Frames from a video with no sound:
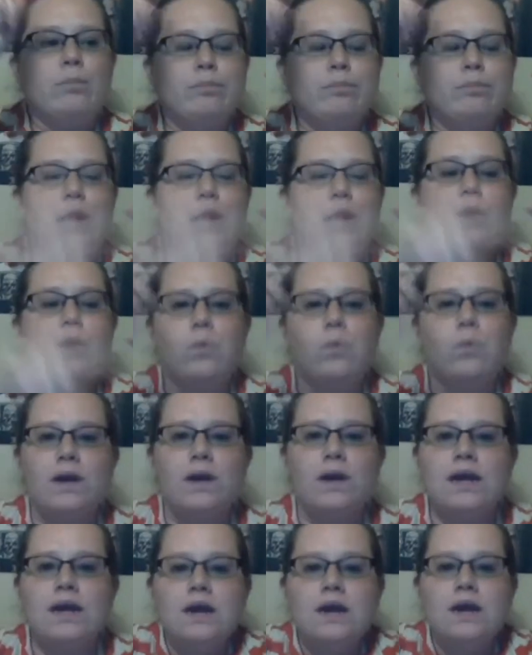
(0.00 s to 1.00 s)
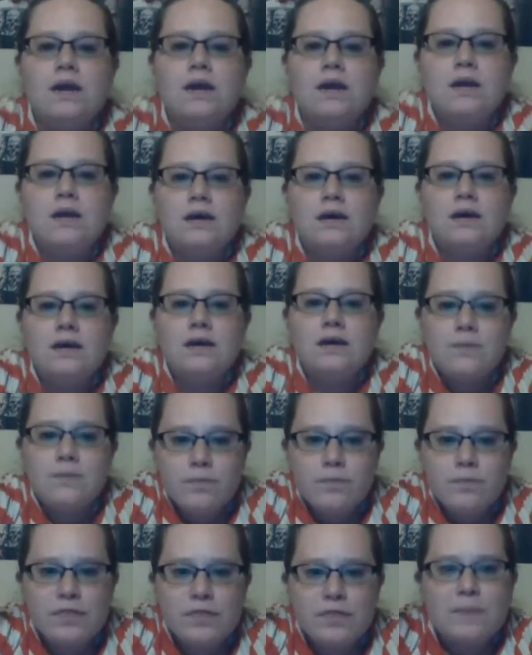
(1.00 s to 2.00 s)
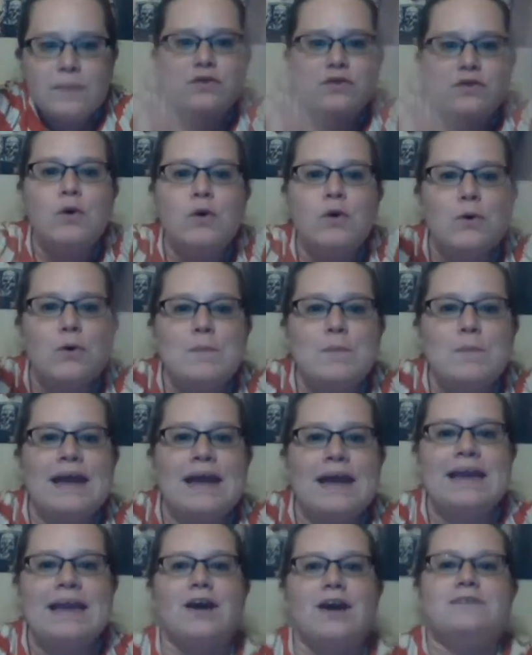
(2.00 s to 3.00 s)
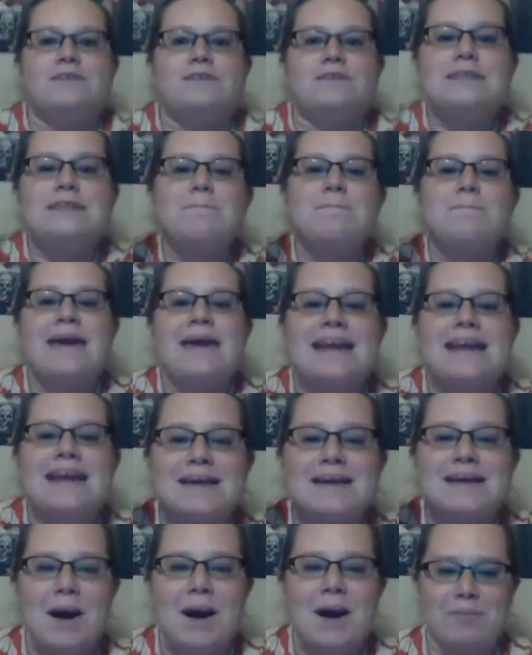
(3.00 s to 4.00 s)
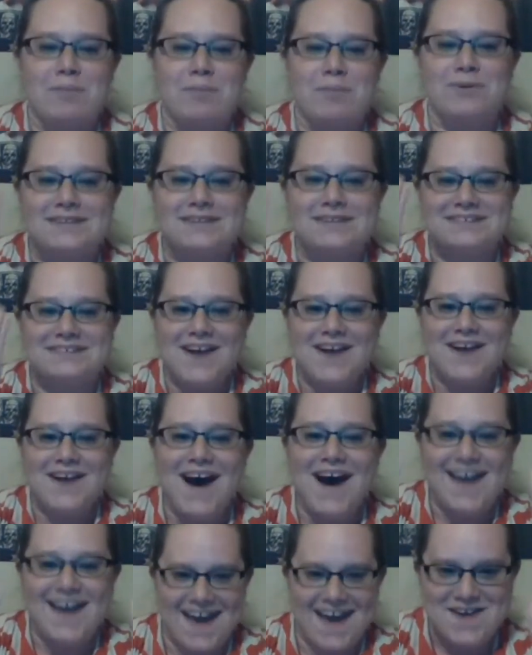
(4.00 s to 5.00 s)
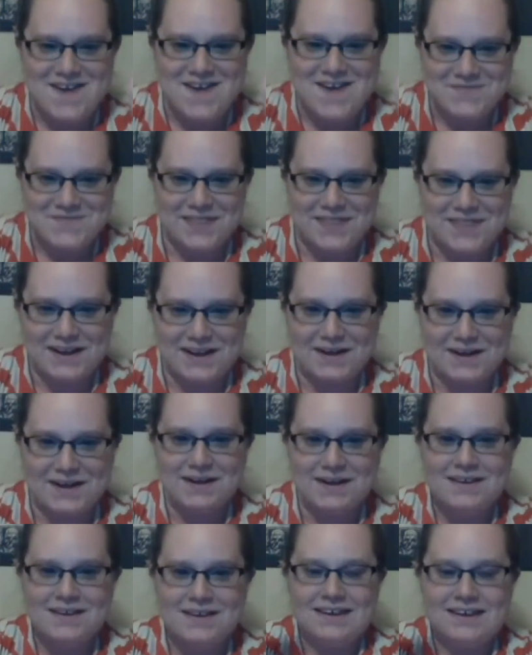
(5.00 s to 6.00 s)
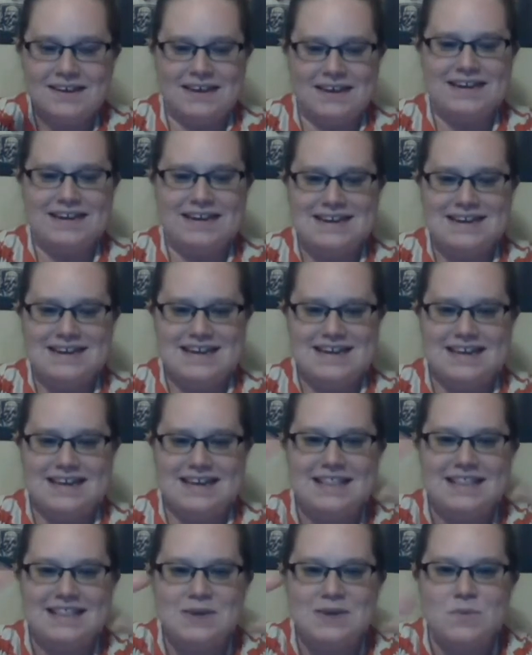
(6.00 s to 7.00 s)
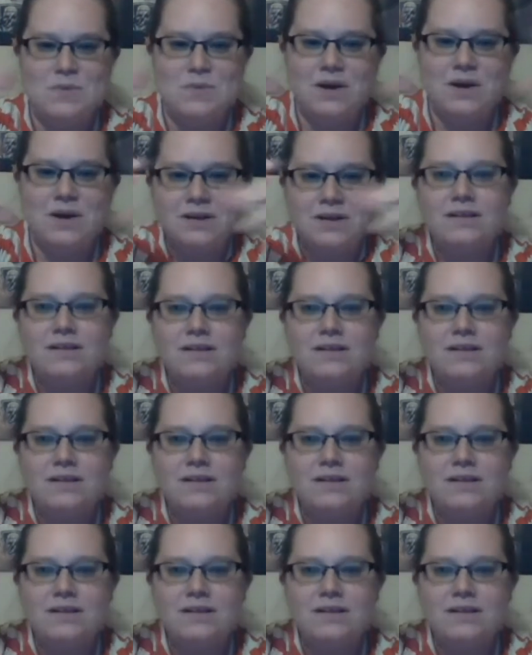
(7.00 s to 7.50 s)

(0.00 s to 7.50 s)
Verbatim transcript: but we, the two main characters, the main couple, did not have their ending. Like they weren't